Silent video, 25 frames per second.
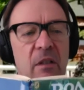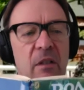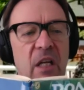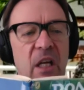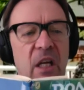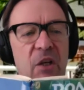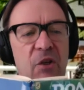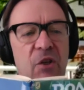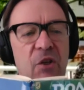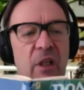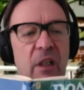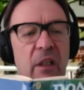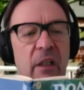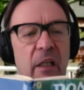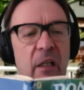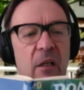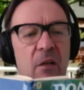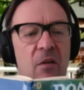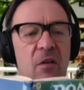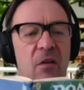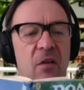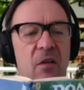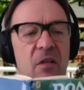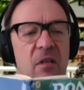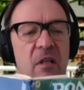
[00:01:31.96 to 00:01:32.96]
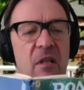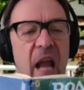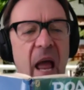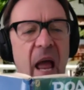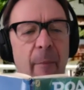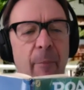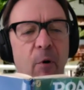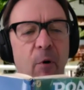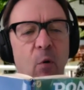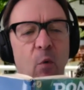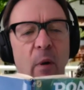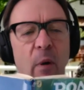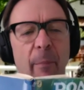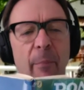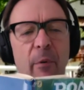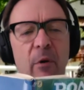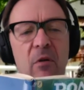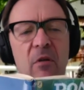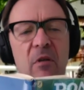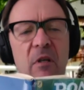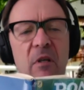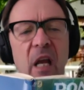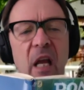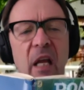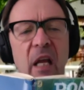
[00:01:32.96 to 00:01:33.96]
Titchy little snapper
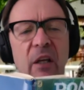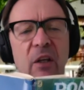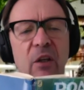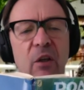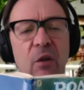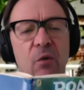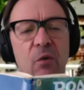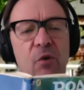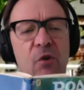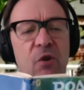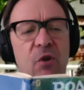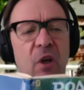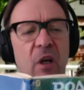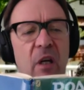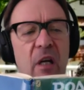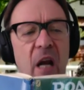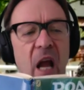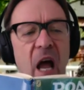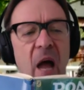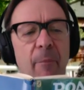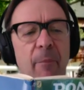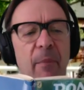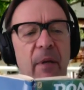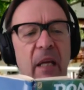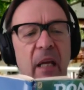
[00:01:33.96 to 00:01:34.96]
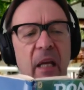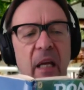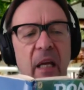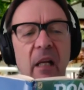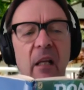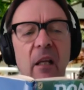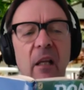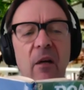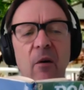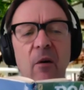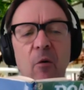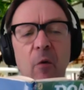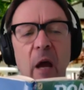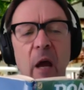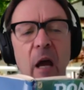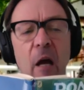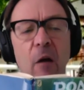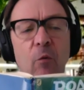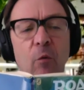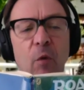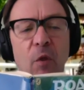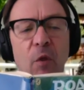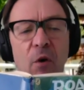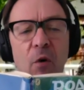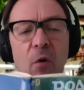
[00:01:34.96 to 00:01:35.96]
whippers like you should not be higgling
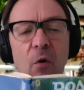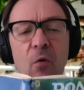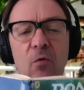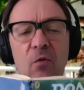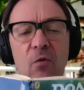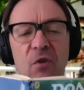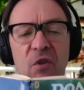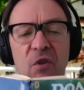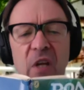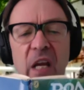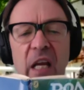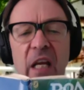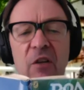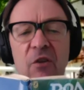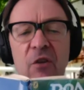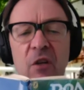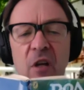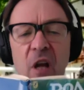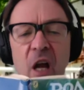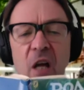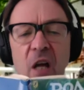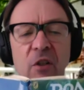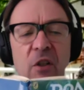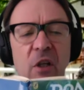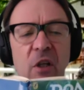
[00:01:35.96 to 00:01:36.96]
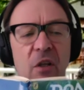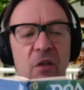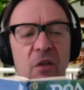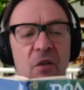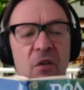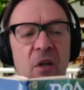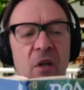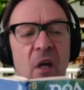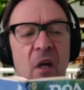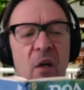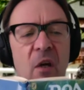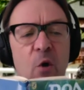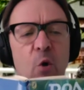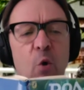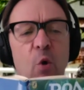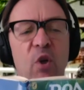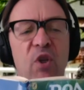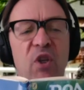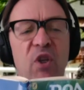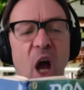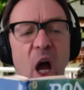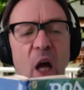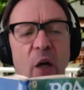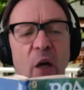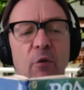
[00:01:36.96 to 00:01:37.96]
around with an old sage and onions who
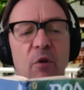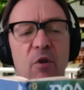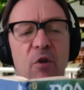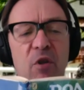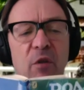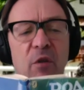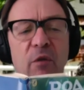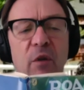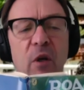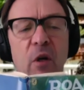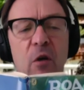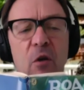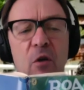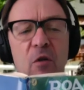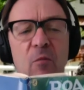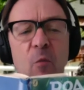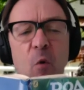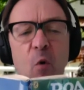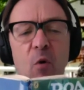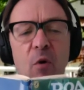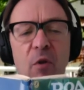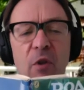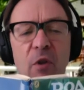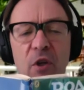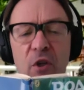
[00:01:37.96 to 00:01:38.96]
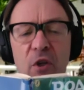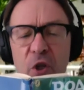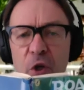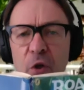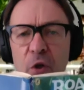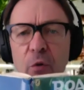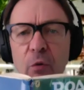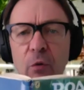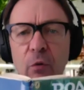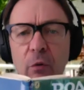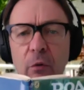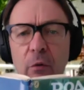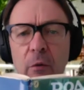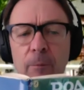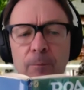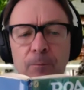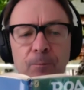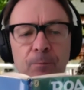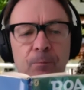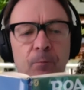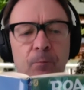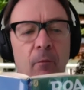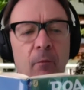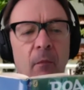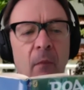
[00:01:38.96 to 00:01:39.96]
is hundreds of years more than you.
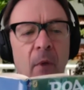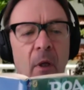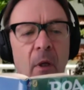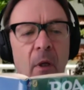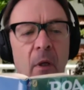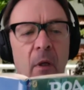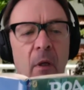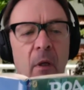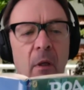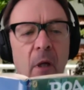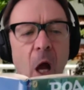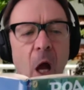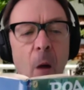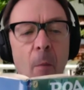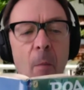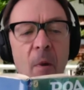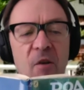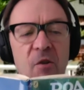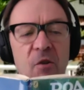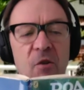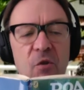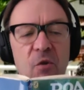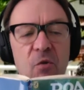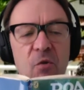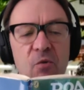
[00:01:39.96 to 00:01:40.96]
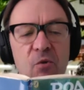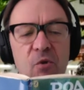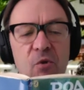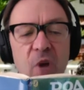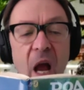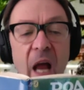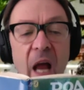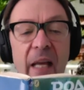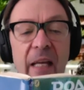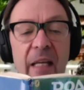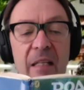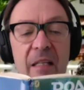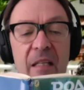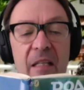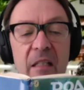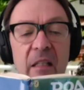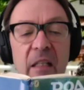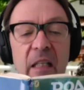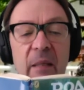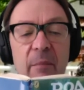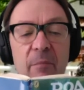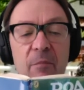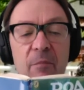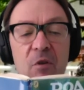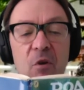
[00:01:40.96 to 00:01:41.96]
How much do giants
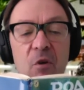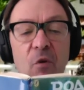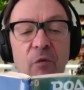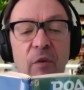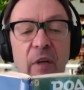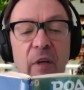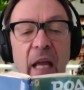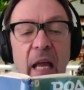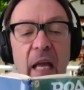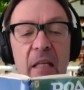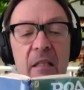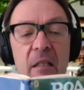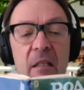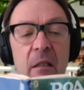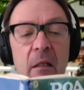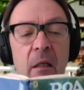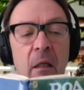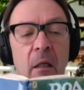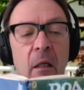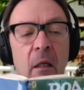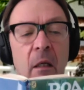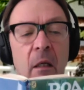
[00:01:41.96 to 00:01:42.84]
sleep? Sophie asked.